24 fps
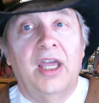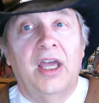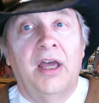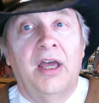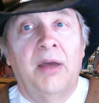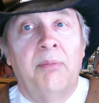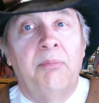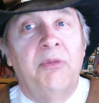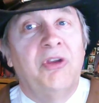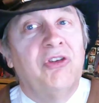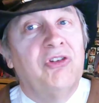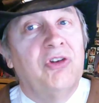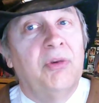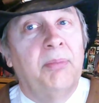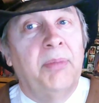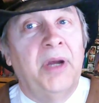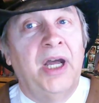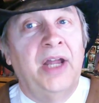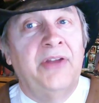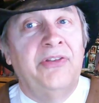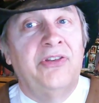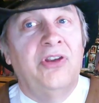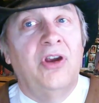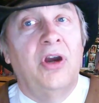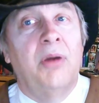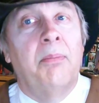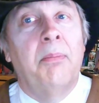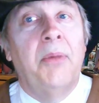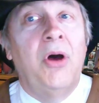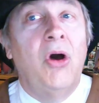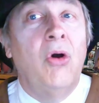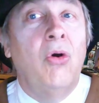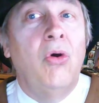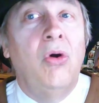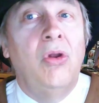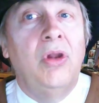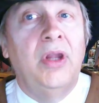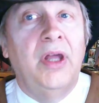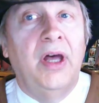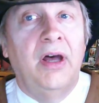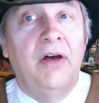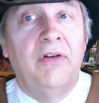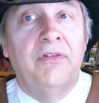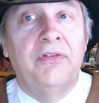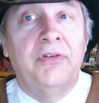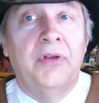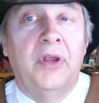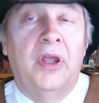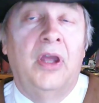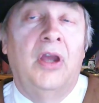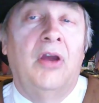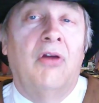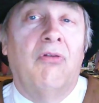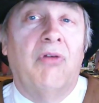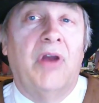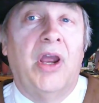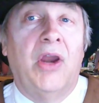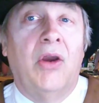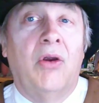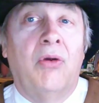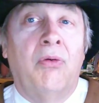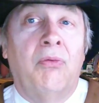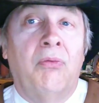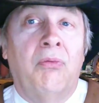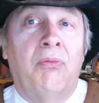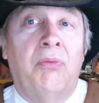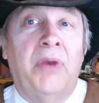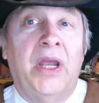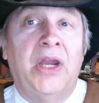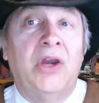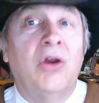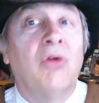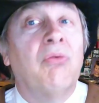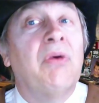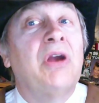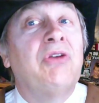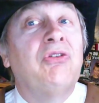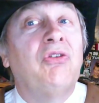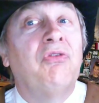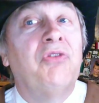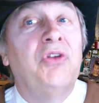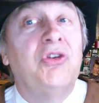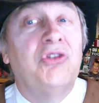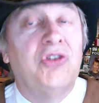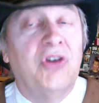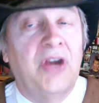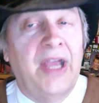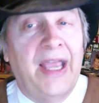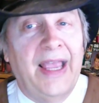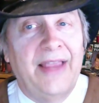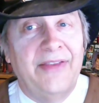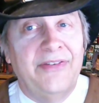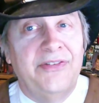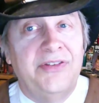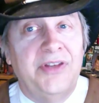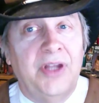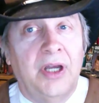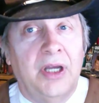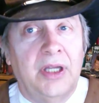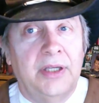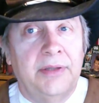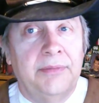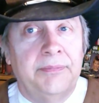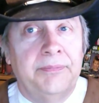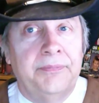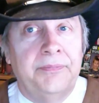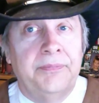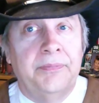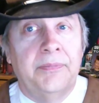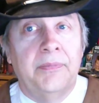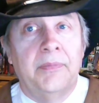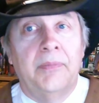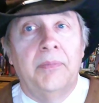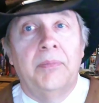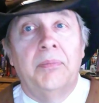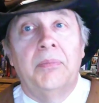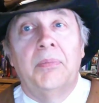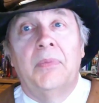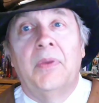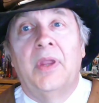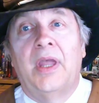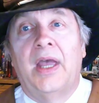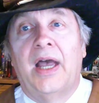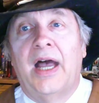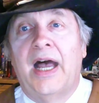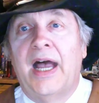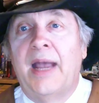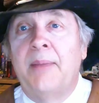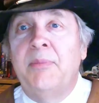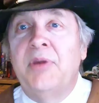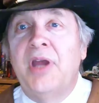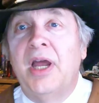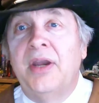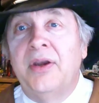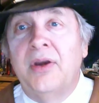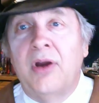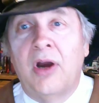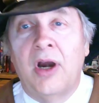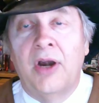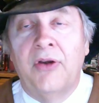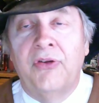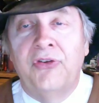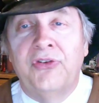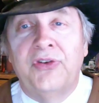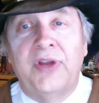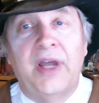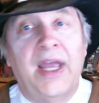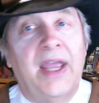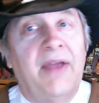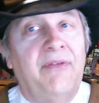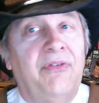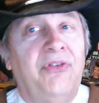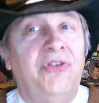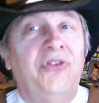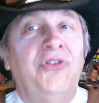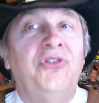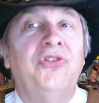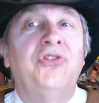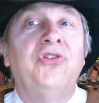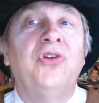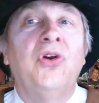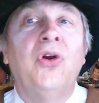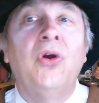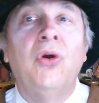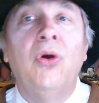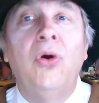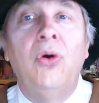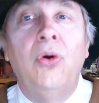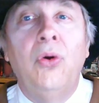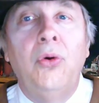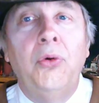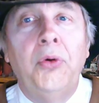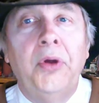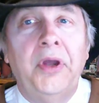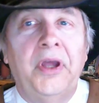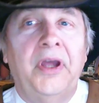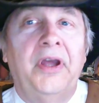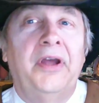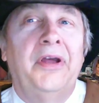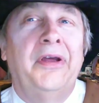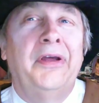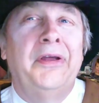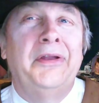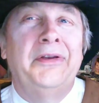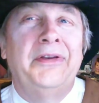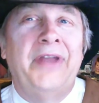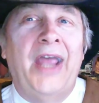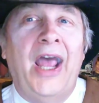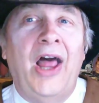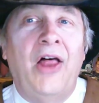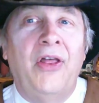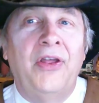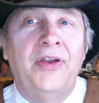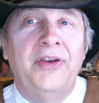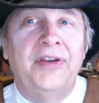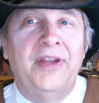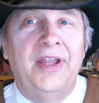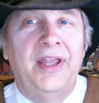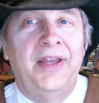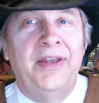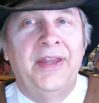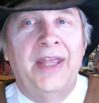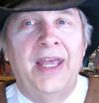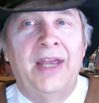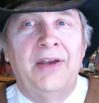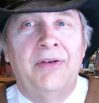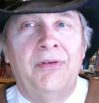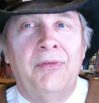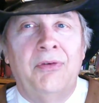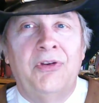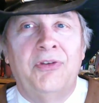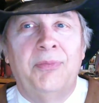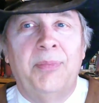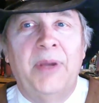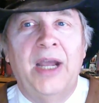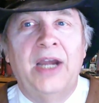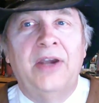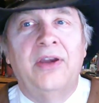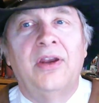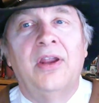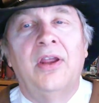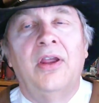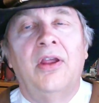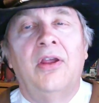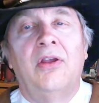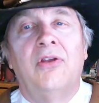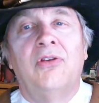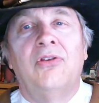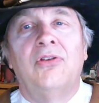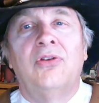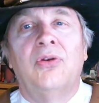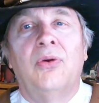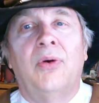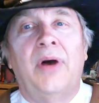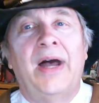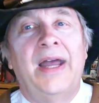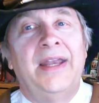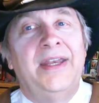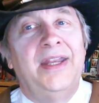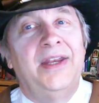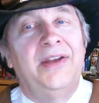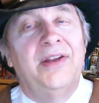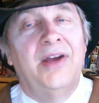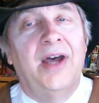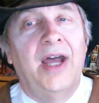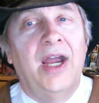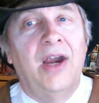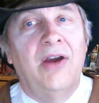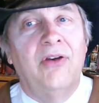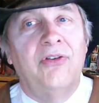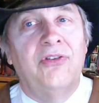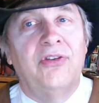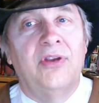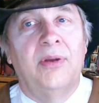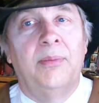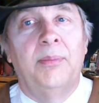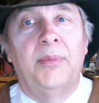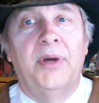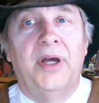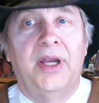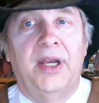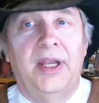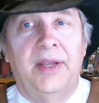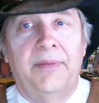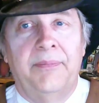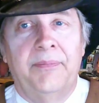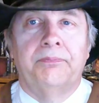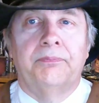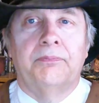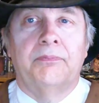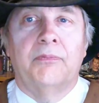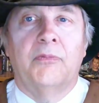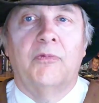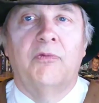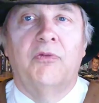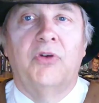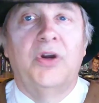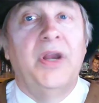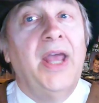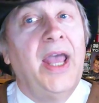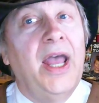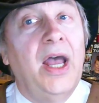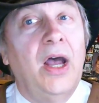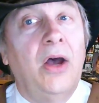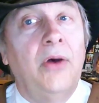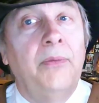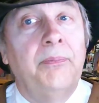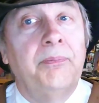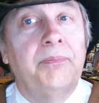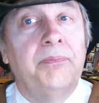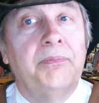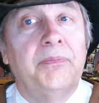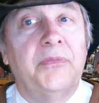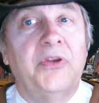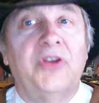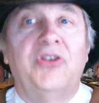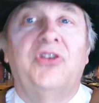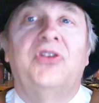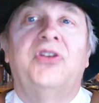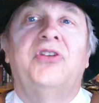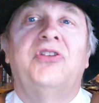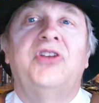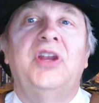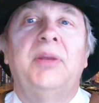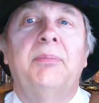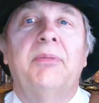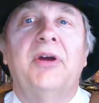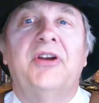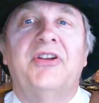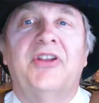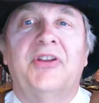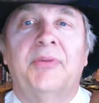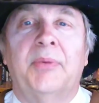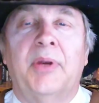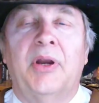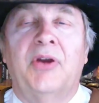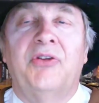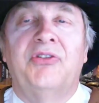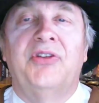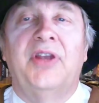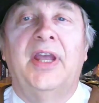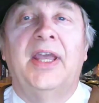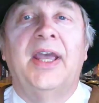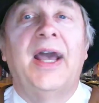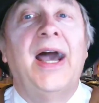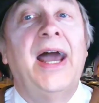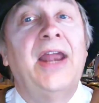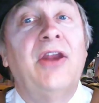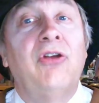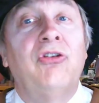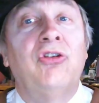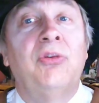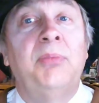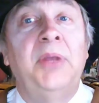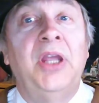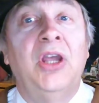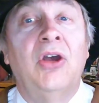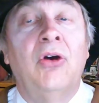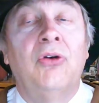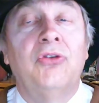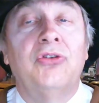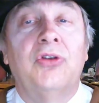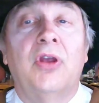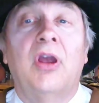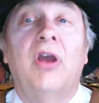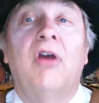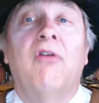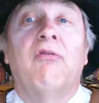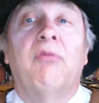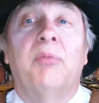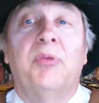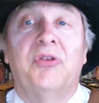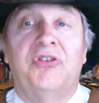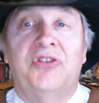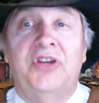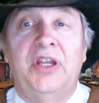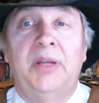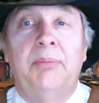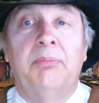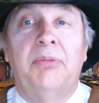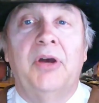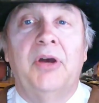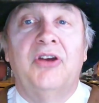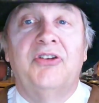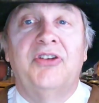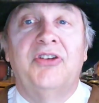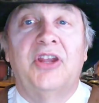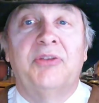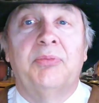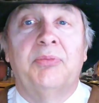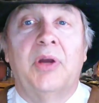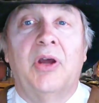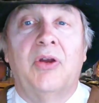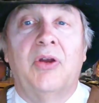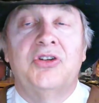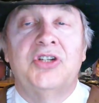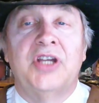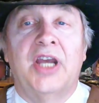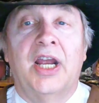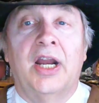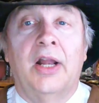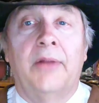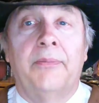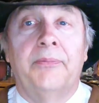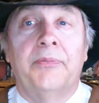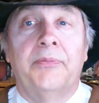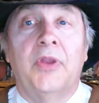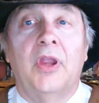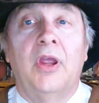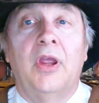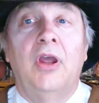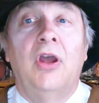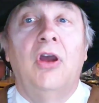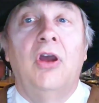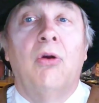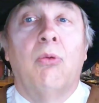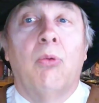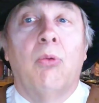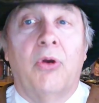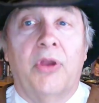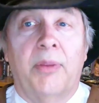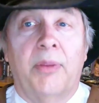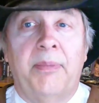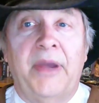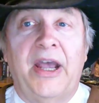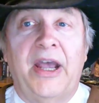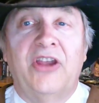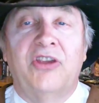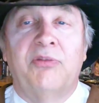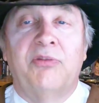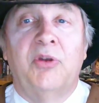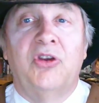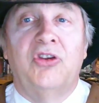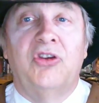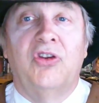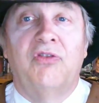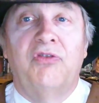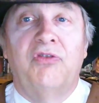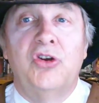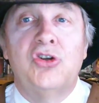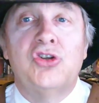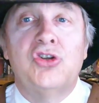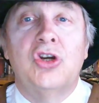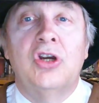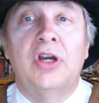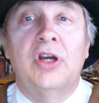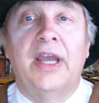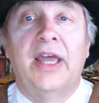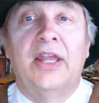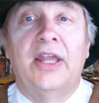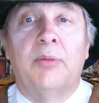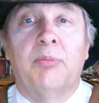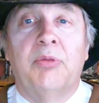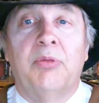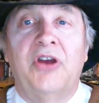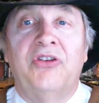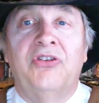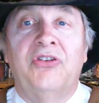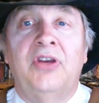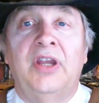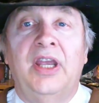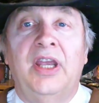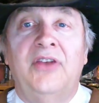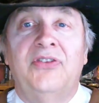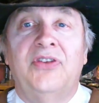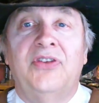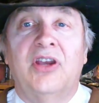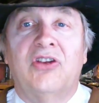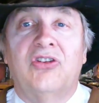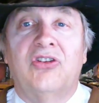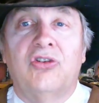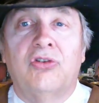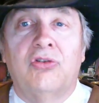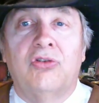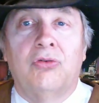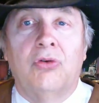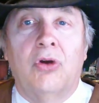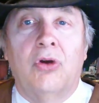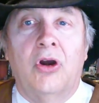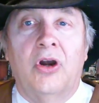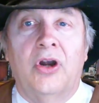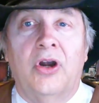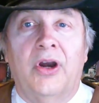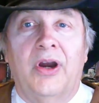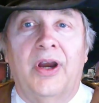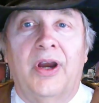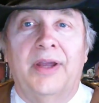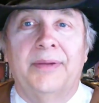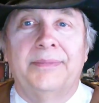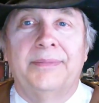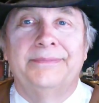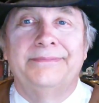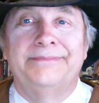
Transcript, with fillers: uh, Mister Bonsart Bauckel of Radio, Radio Retrofuture has done. I'm not an artist. I have zero talent in that respect, so I need to hire somebody. For now, this is the Steampunk Desperado saying adios amigos from the Steampunk Desperado channel, where the past meets the future and the present is extraordinary.